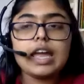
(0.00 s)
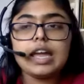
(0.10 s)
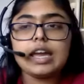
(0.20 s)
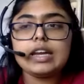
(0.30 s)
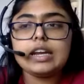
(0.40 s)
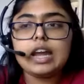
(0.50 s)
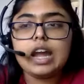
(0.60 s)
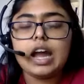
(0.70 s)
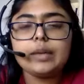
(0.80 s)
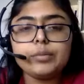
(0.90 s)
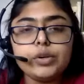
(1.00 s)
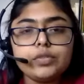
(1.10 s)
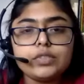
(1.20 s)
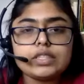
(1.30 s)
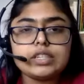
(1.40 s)
And I
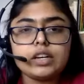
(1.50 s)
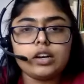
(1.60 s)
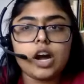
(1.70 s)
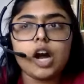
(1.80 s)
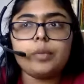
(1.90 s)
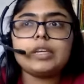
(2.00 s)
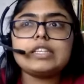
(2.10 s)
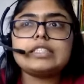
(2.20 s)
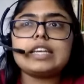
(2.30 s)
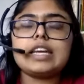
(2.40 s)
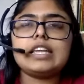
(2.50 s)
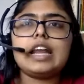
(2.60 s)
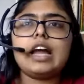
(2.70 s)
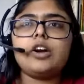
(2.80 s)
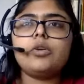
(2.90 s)
moved to Hopkins, and then
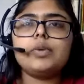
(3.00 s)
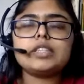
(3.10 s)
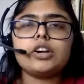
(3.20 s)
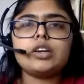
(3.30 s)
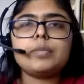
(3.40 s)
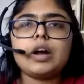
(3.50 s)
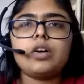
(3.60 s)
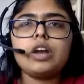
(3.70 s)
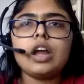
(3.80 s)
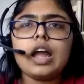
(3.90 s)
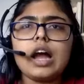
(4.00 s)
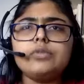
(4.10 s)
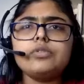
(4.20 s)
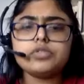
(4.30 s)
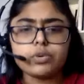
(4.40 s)
I always heard about how
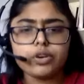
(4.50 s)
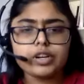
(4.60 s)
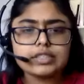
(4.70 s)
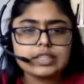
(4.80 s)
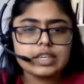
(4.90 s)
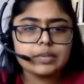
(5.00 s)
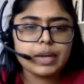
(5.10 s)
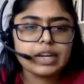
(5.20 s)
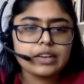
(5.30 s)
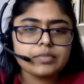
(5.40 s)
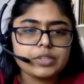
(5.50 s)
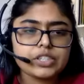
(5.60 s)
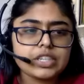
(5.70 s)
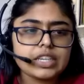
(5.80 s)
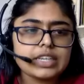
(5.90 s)
notoriously competitive
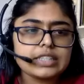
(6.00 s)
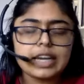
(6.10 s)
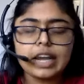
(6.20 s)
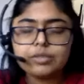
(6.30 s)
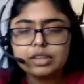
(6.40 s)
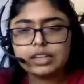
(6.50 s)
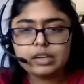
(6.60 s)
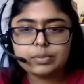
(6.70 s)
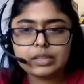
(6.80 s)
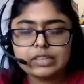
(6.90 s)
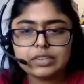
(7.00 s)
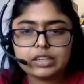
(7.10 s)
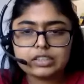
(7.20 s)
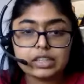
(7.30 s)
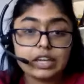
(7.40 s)
Mission is, and I really didn't believe it
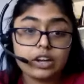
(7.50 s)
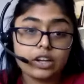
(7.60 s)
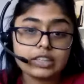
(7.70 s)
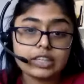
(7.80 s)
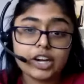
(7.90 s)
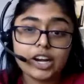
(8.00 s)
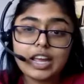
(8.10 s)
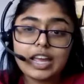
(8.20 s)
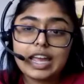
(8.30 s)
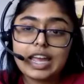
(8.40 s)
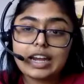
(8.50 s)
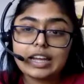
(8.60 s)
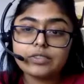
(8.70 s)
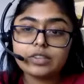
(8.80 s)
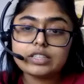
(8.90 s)
until I got there. And
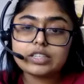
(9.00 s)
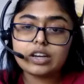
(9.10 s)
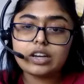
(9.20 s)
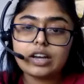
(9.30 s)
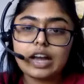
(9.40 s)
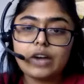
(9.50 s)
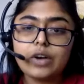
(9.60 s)
I really saw how